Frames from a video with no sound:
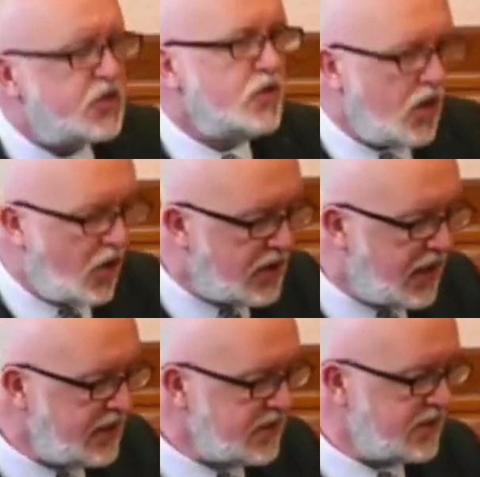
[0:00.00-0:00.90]
God
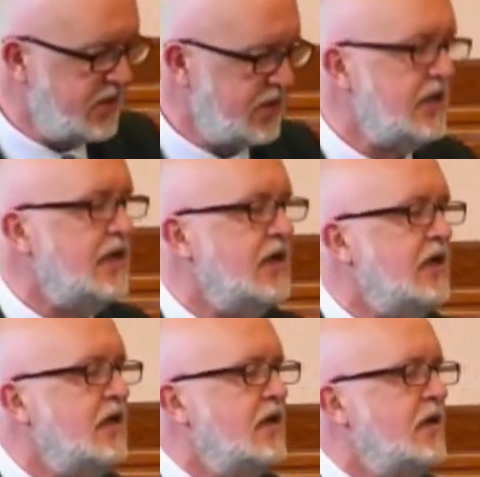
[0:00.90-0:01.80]
is,
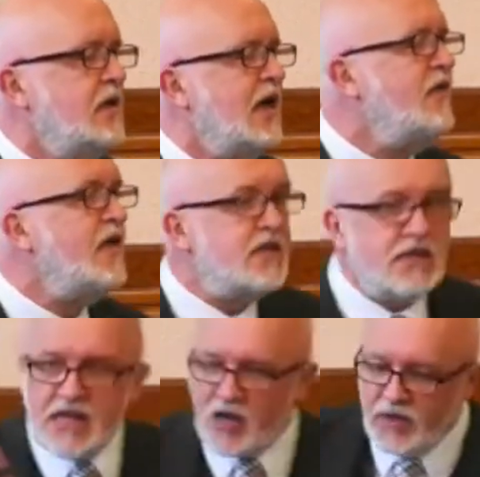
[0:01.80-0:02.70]
and this is
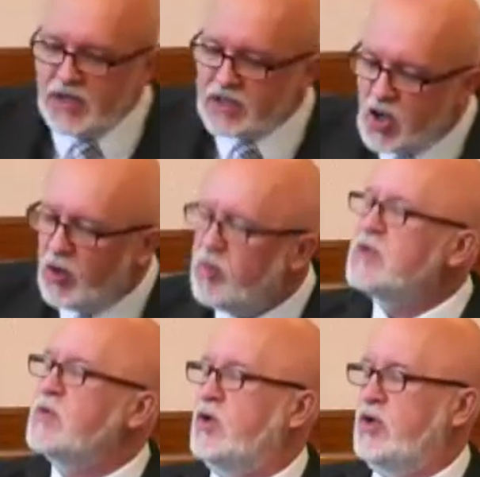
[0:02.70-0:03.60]
how he has always
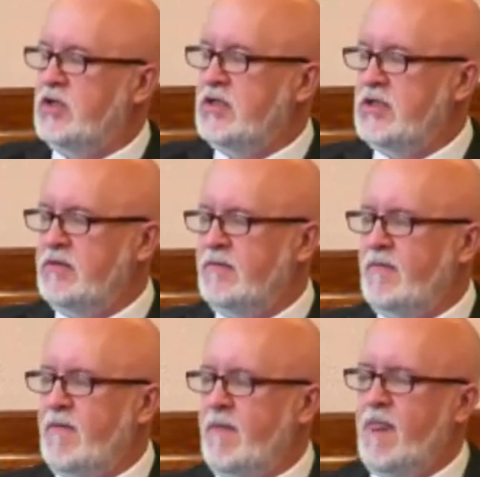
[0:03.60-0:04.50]
worked.
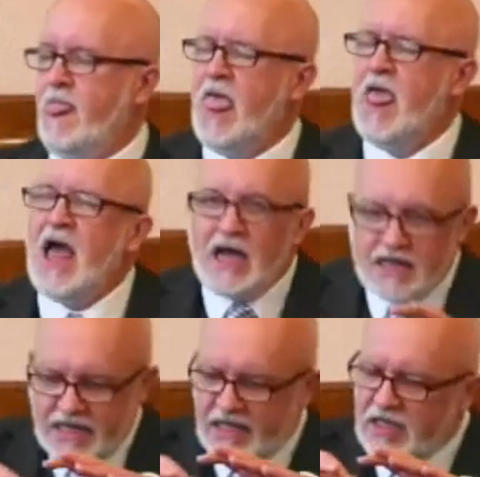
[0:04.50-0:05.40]
And
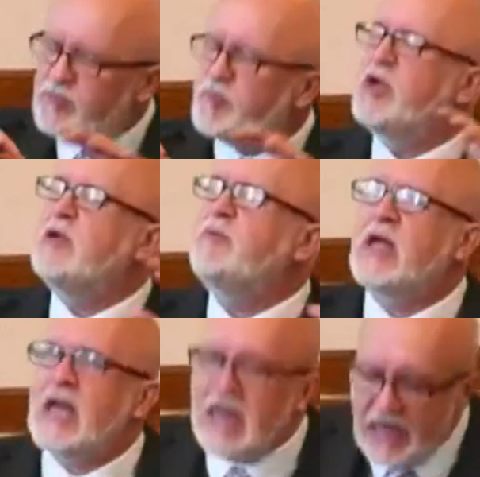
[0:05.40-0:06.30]
he has
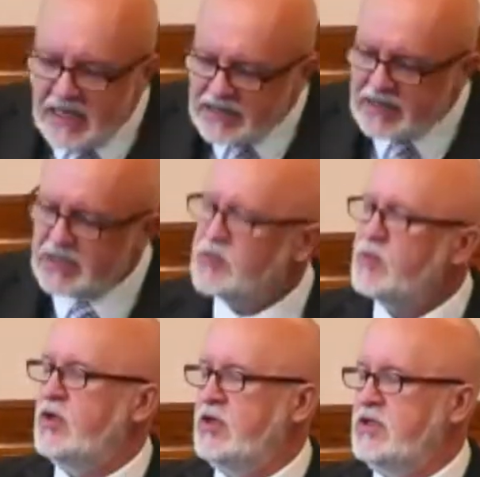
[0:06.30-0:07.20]
prepared his
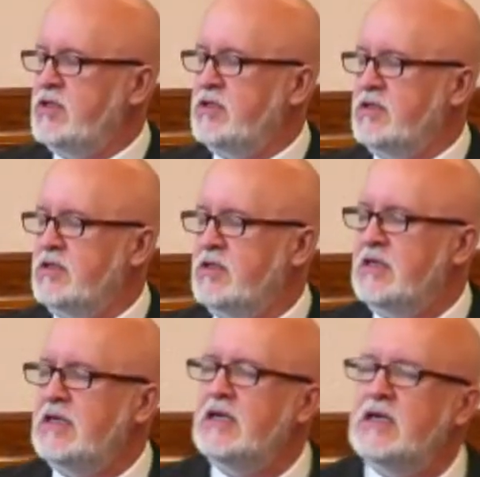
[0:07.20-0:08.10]
works,
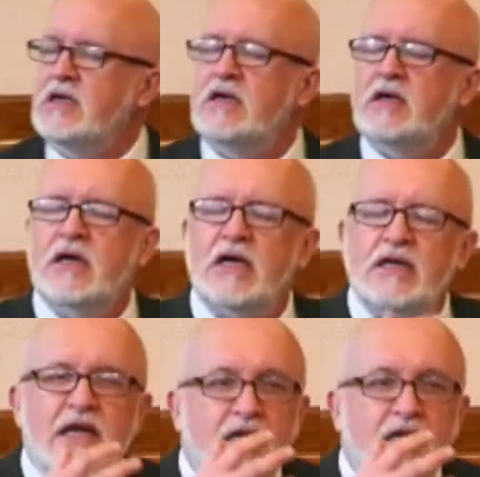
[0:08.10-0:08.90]
and he is